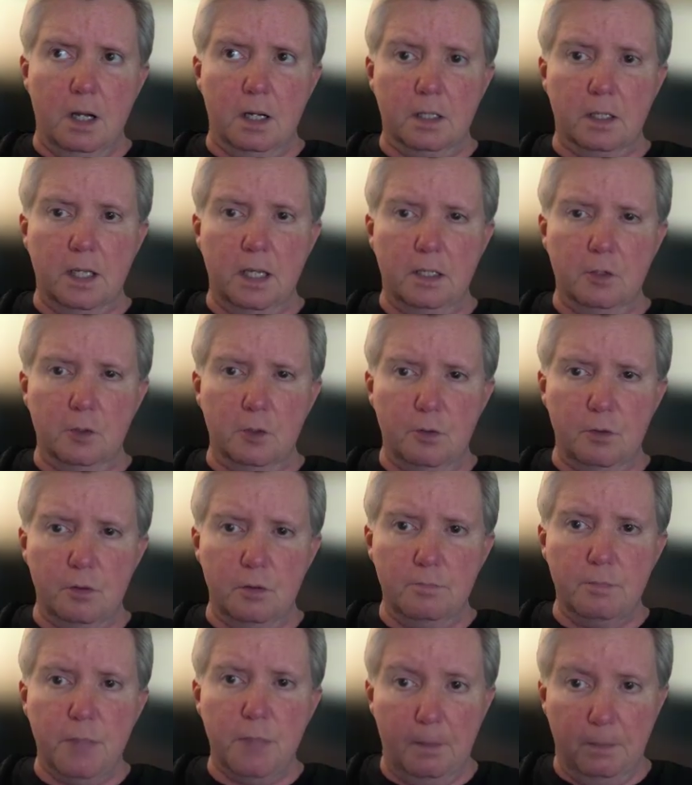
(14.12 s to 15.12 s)

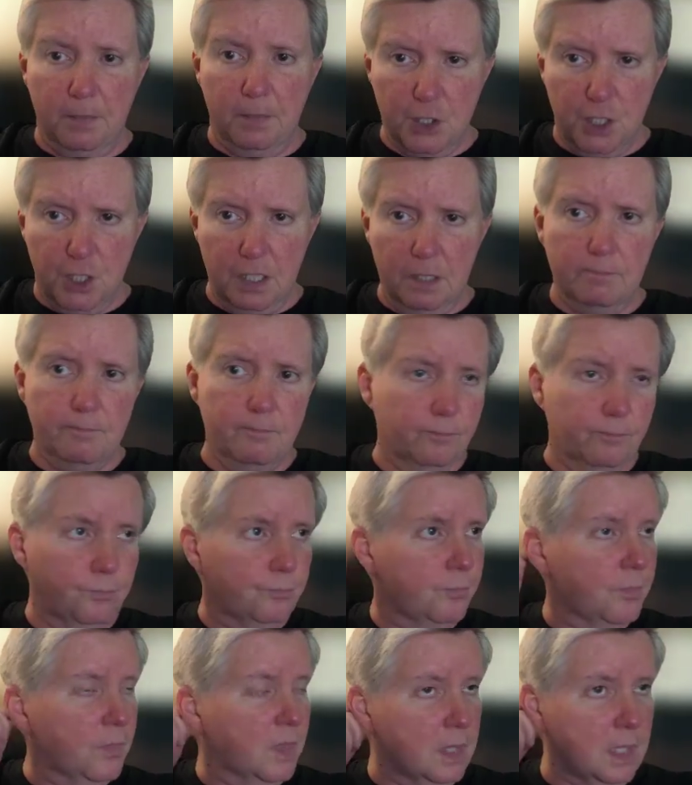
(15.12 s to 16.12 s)
Kindle publishing,
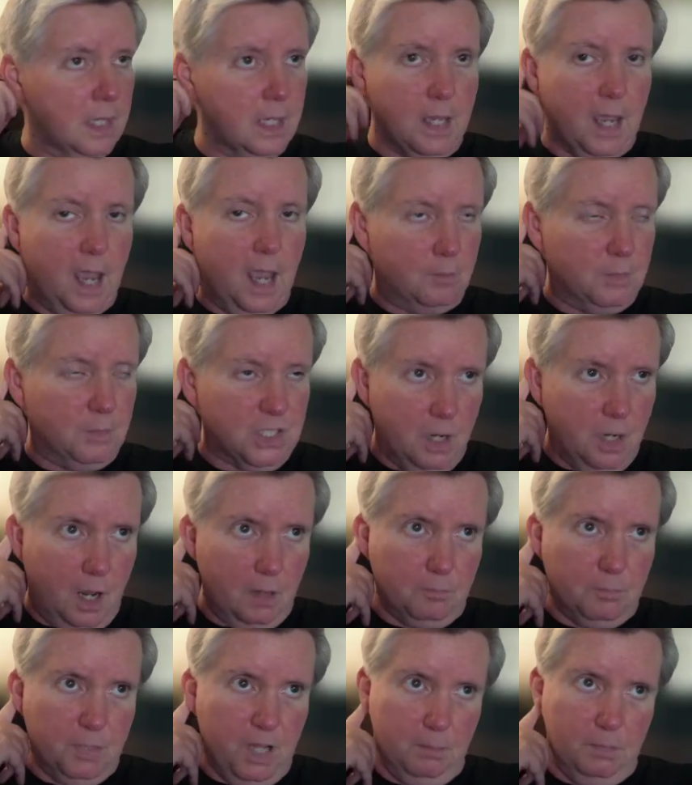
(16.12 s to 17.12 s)
the
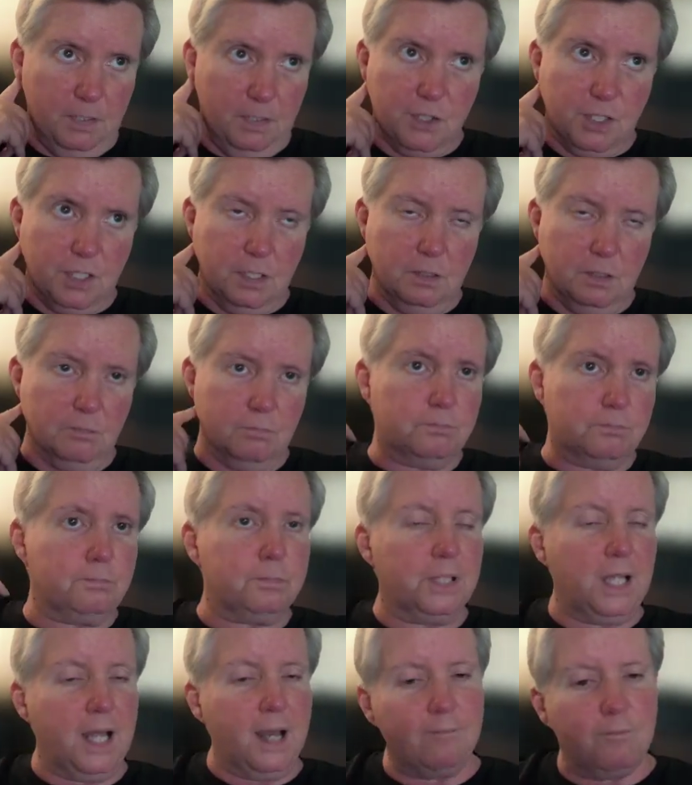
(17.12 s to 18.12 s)
Amazon publishing
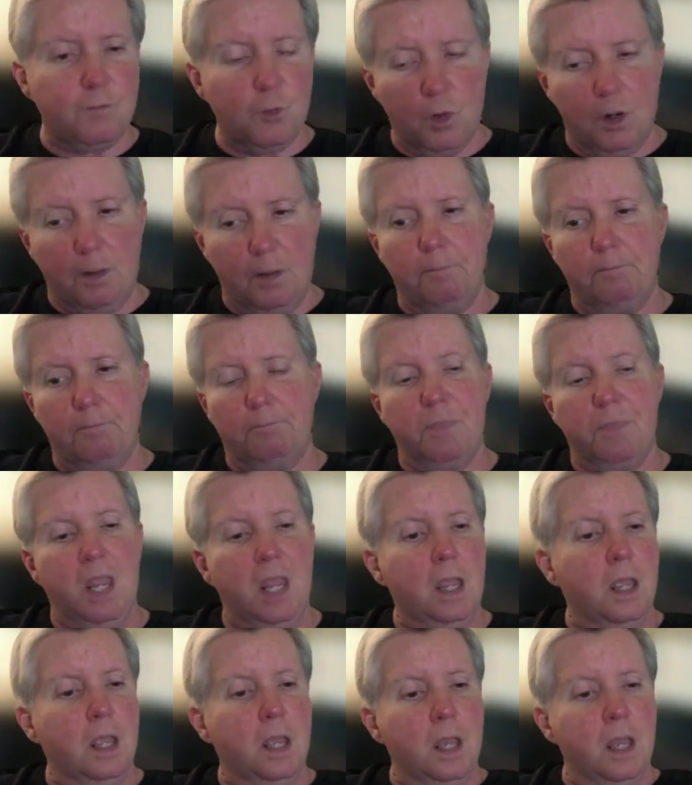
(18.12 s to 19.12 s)
platform,
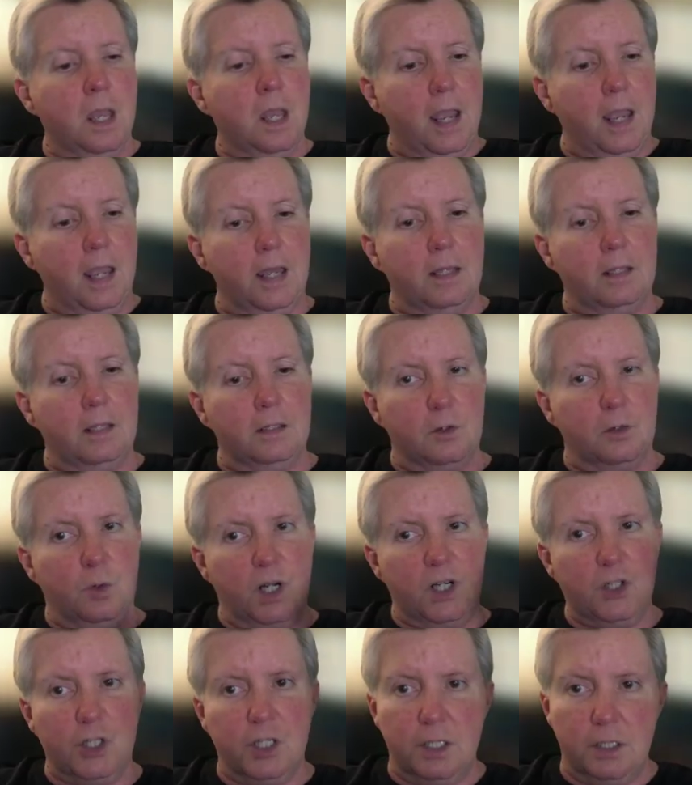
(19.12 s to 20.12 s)
and the
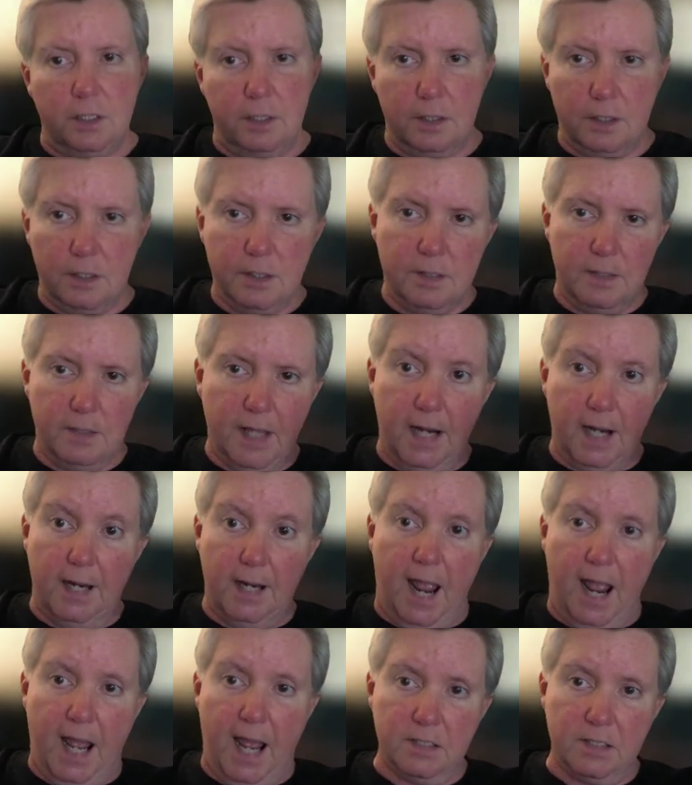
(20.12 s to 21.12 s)
questions that it
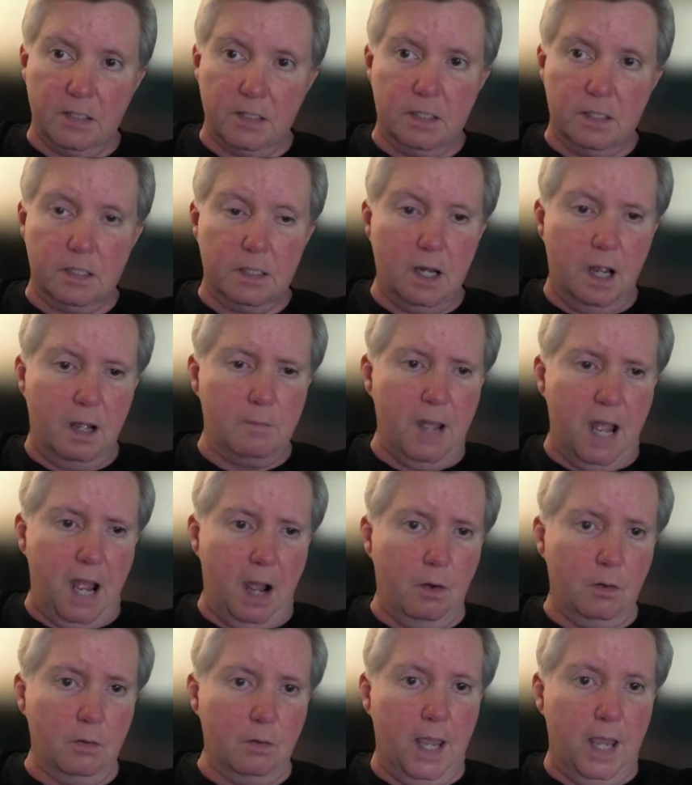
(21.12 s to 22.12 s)
asks
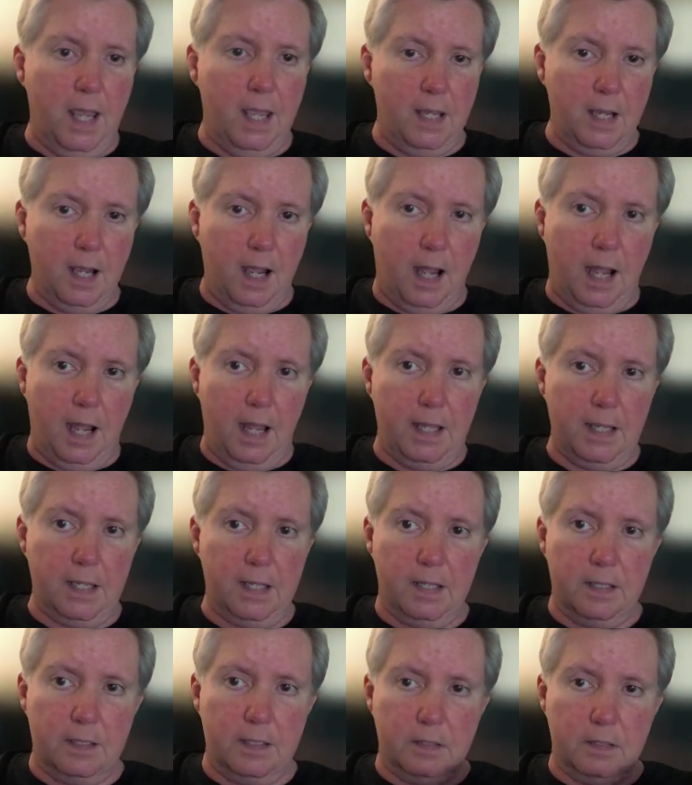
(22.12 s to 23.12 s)
about AI
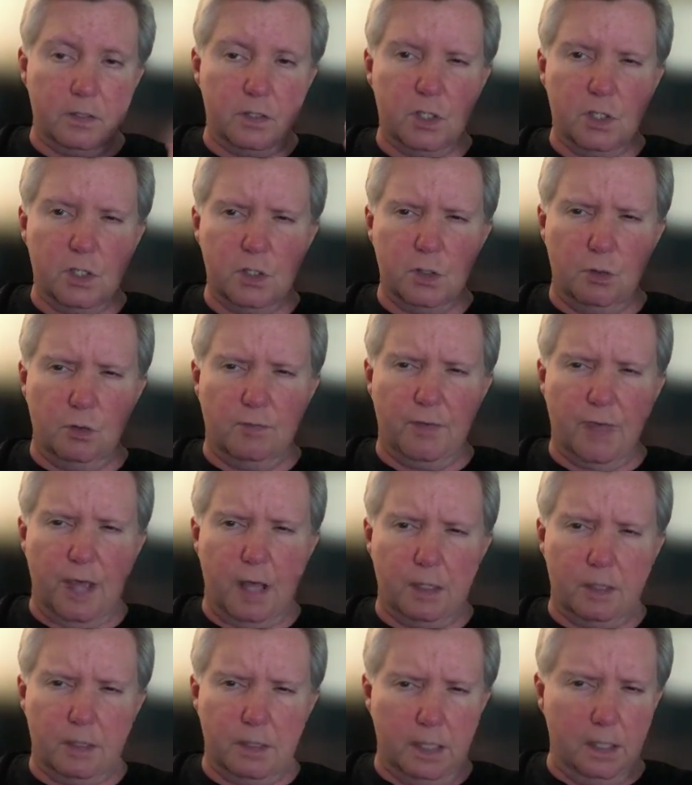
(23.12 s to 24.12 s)
and sort of
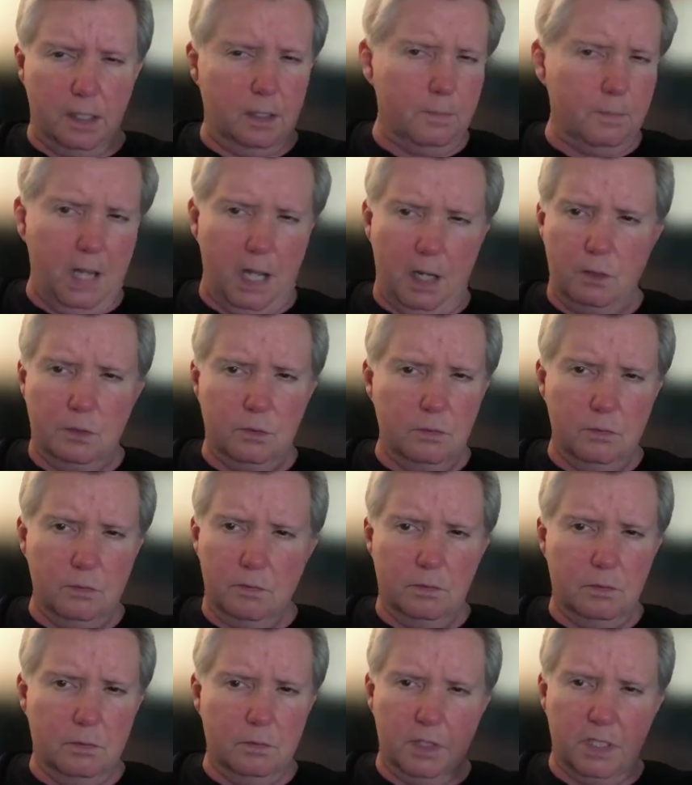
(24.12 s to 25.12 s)
how to think about
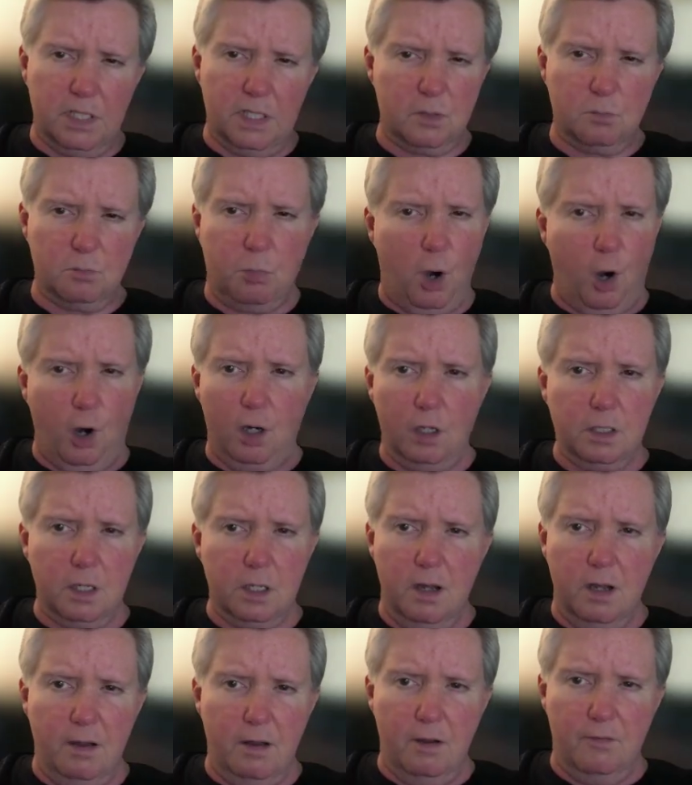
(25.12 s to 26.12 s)
this part
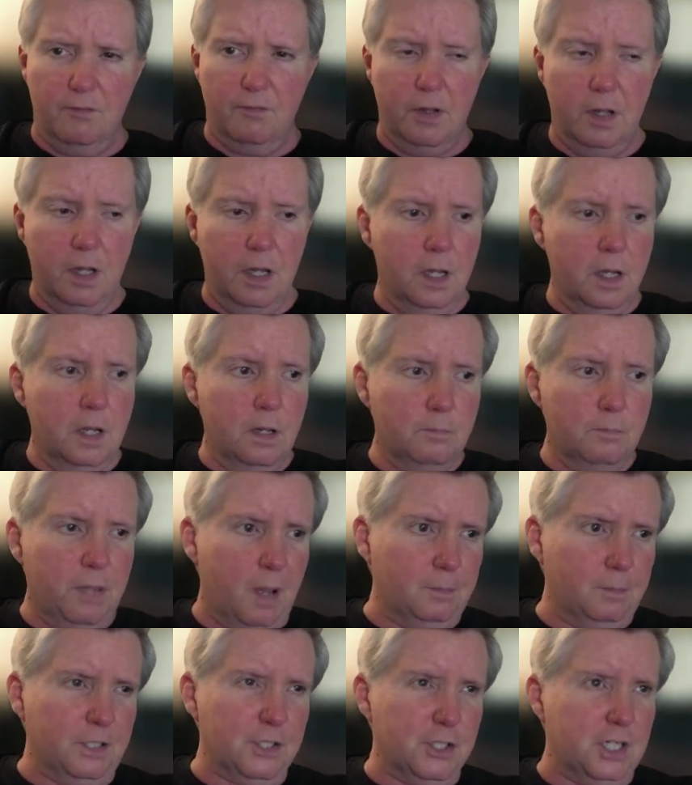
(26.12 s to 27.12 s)
of
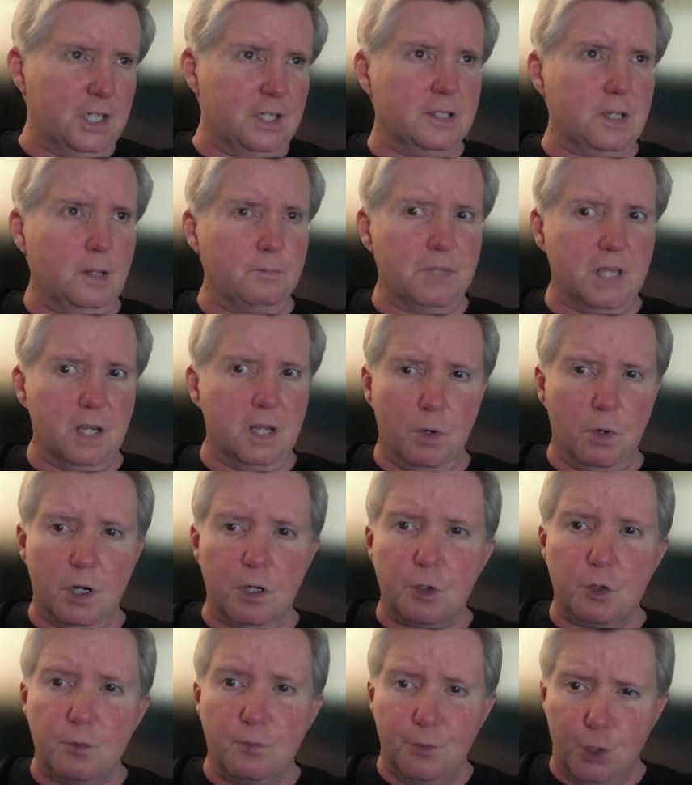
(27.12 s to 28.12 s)
publishing something where
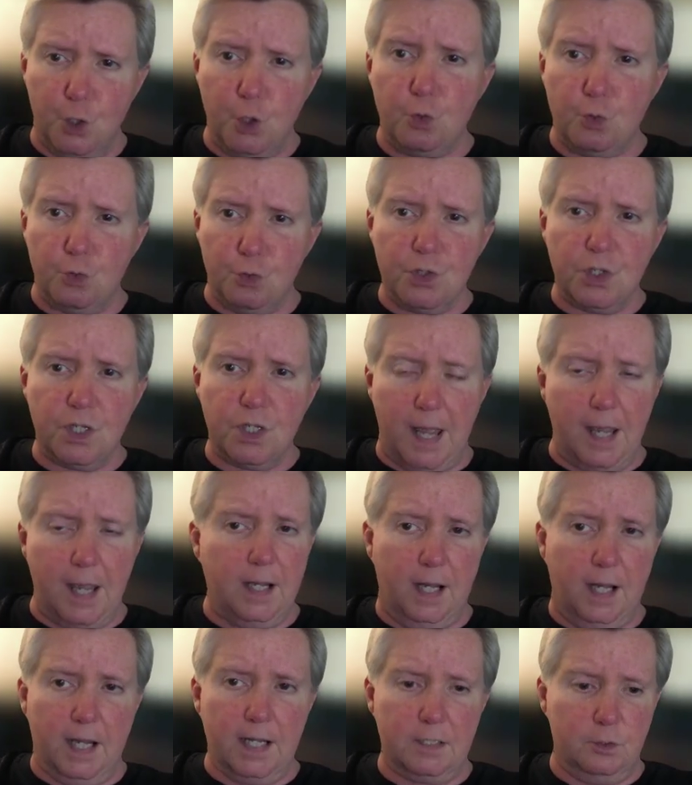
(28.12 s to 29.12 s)
you've used
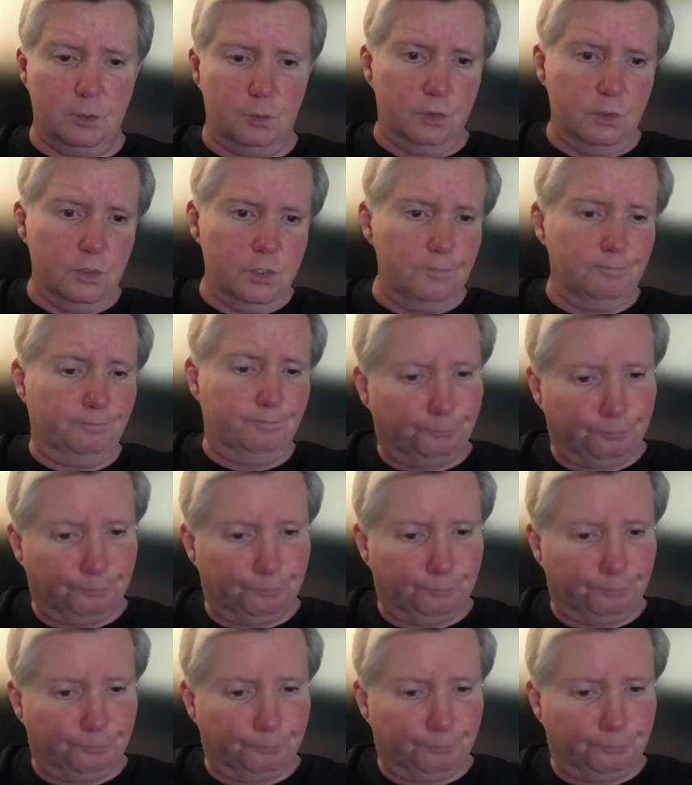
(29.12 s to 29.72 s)
AI tools.